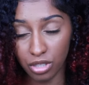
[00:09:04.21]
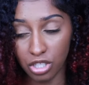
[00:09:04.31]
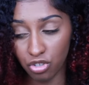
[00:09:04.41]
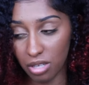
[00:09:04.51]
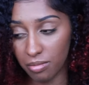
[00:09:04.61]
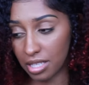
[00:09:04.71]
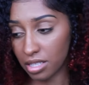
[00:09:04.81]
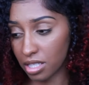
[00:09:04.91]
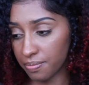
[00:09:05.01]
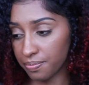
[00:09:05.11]
protein
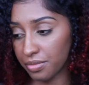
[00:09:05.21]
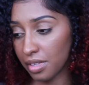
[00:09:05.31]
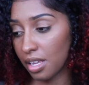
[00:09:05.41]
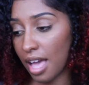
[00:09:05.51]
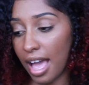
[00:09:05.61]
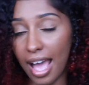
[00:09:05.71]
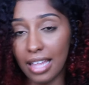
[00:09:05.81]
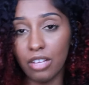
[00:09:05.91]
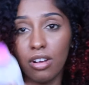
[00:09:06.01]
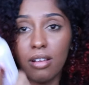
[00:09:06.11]
treatments. I
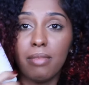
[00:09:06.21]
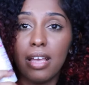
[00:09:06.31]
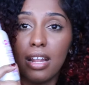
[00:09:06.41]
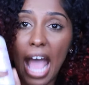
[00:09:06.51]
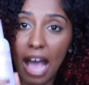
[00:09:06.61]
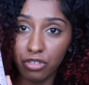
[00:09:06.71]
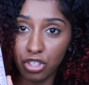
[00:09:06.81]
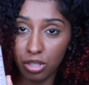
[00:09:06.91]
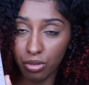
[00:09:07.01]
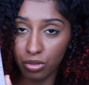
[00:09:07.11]
highly recommend
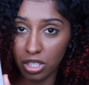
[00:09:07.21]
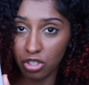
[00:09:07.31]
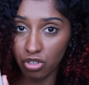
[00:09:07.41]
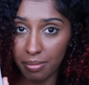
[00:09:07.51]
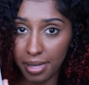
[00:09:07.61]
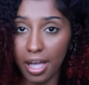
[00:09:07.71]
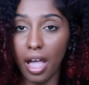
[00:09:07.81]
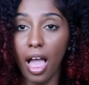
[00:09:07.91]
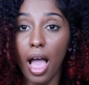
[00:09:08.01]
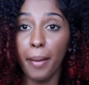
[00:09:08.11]
ApHogee protein treatment.